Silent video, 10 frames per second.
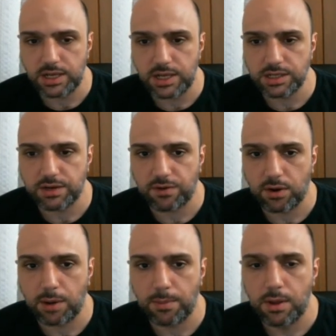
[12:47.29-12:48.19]
easy to
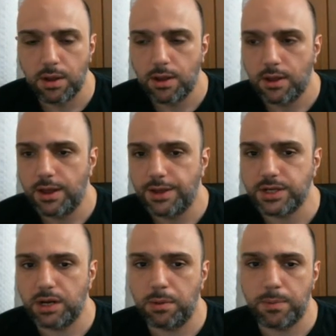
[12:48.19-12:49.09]
farm is
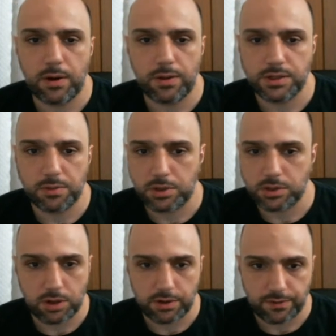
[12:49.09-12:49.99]
going to be better than someone that's
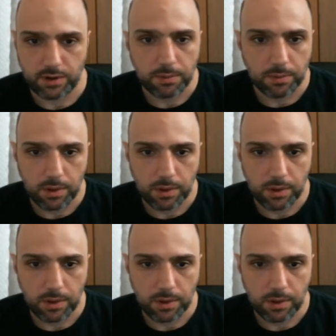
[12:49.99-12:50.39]
hard to farm.